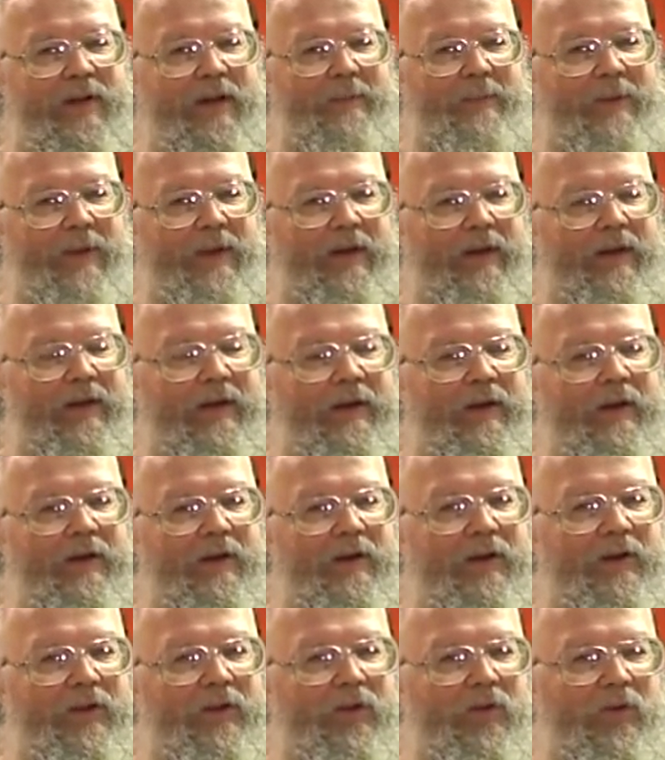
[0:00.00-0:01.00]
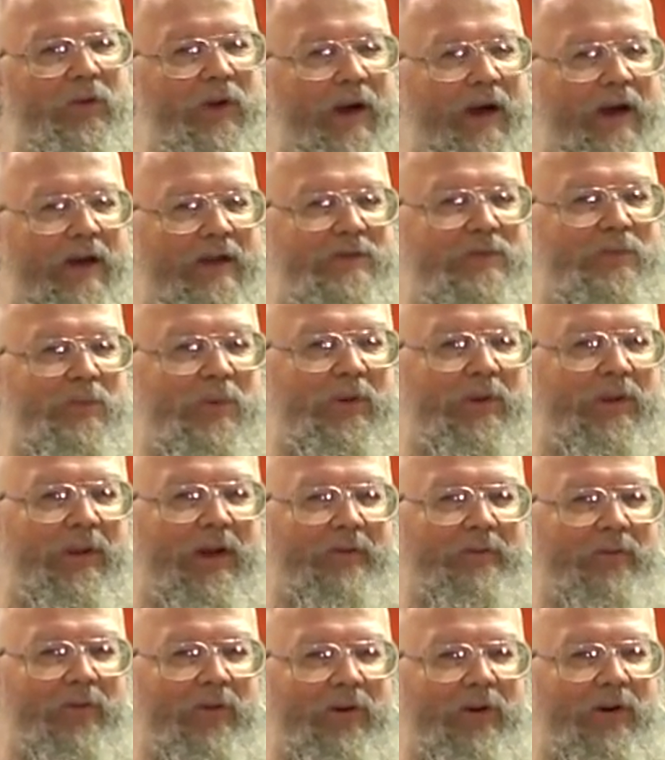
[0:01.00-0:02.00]
I mean, you guys will
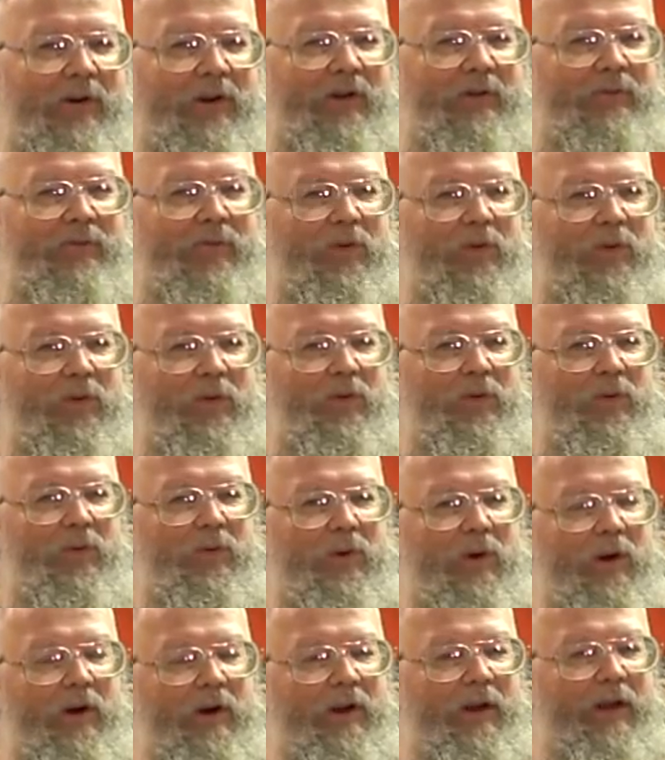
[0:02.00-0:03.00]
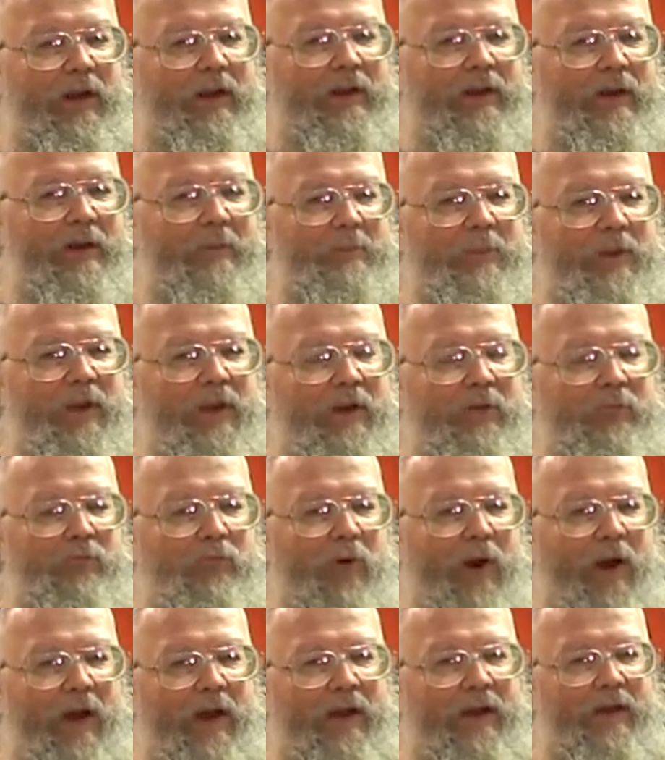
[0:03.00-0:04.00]
never, if you are, end up being
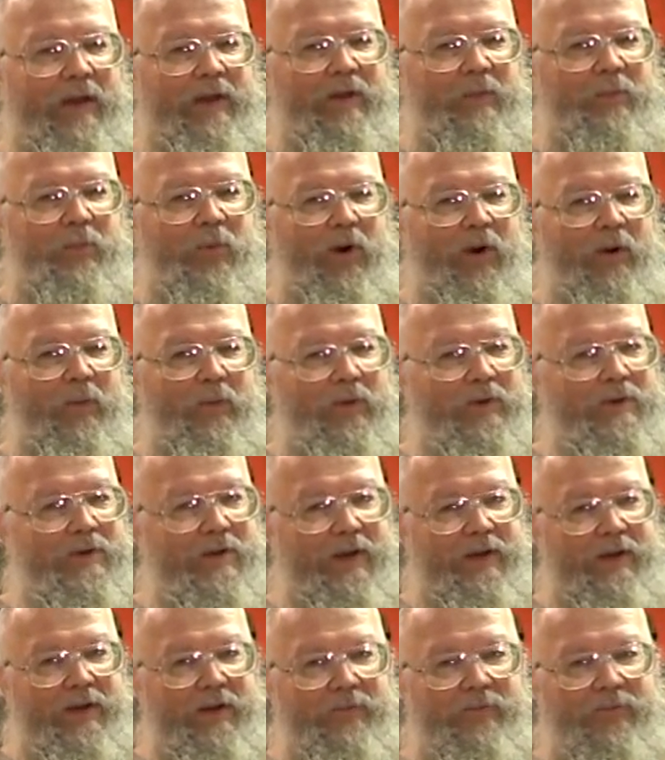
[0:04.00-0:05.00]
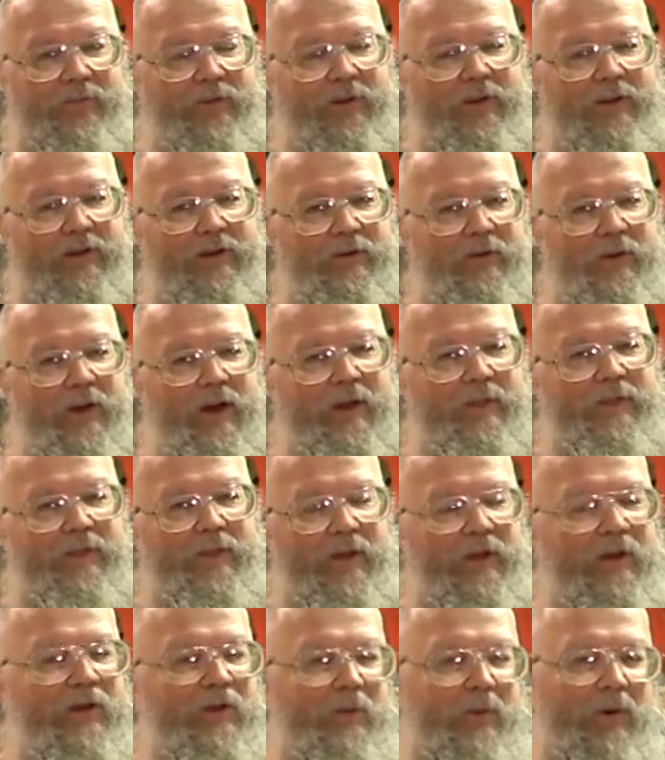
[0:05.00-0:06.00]
right in the point, which I definitely do not
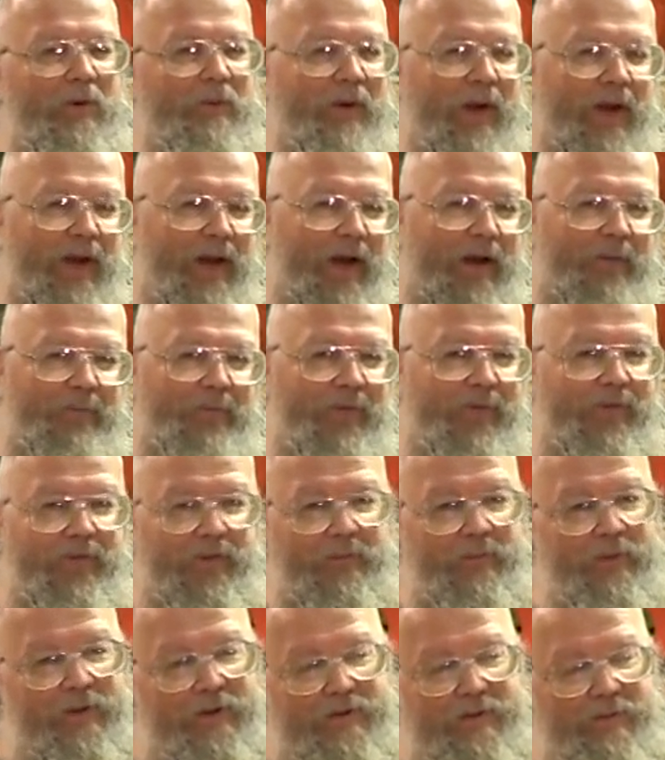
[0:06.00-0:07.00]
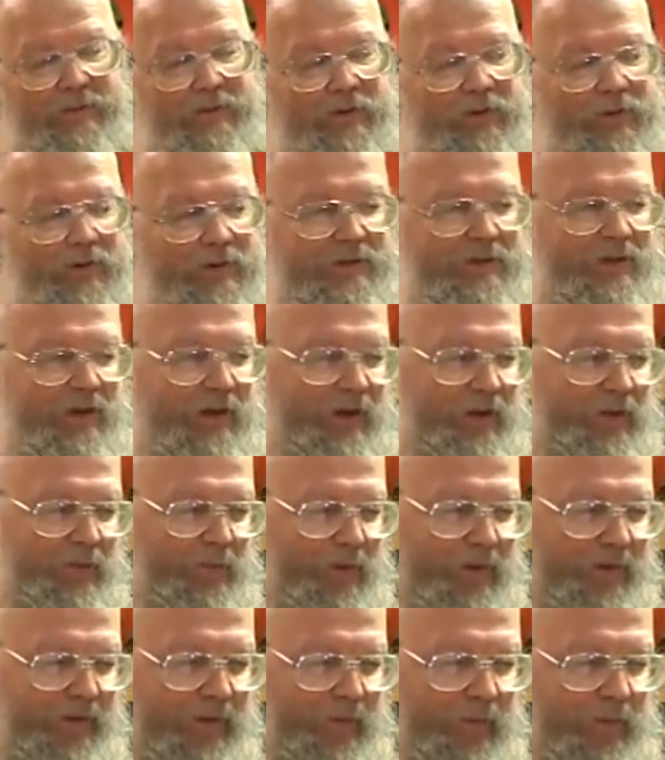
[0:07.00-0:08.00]
think you are right, obviously, because I'm a Christian,
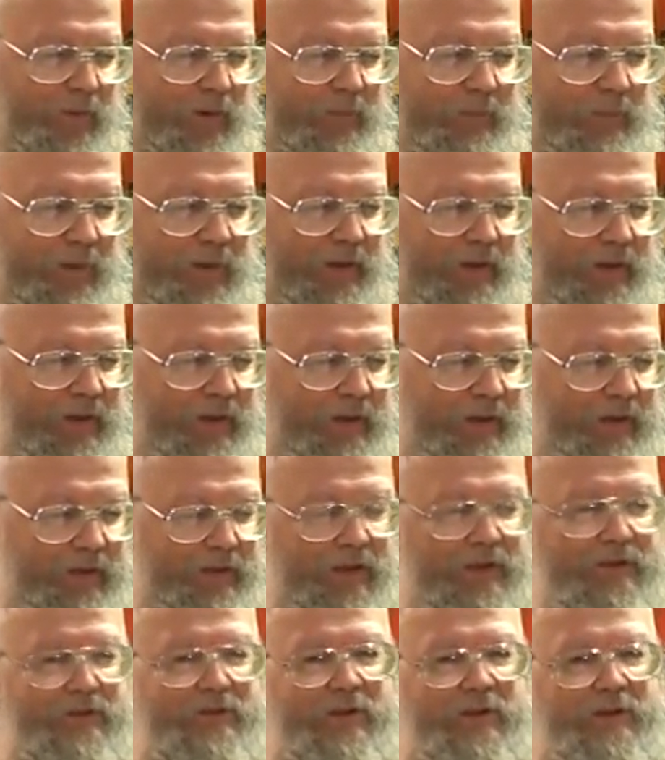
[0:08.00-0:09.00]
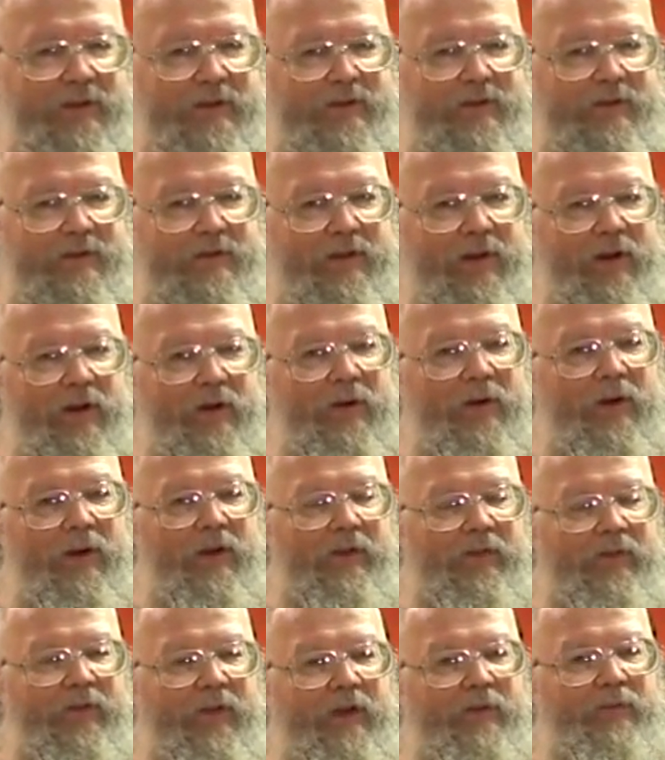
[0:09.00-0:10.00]
otherwise I would, but let's just, you know,
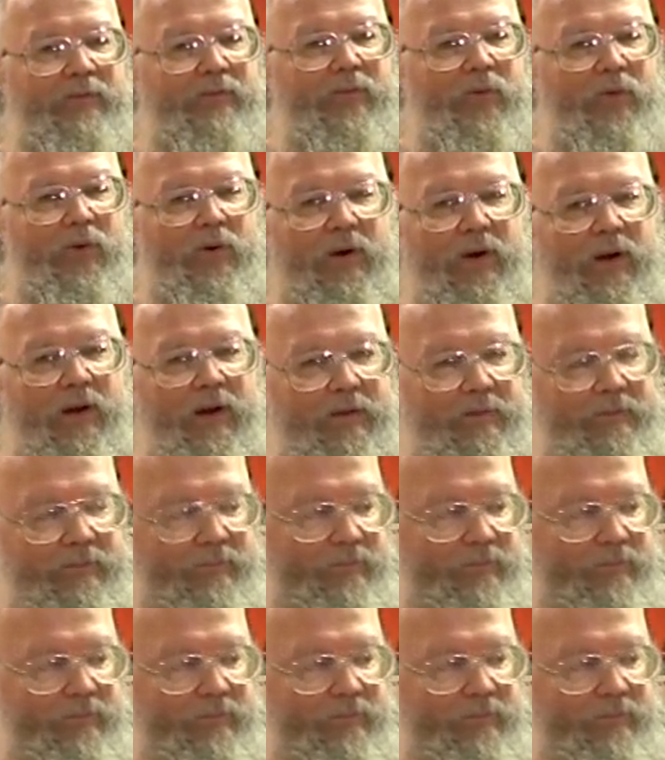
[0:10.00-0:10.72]
say for uh,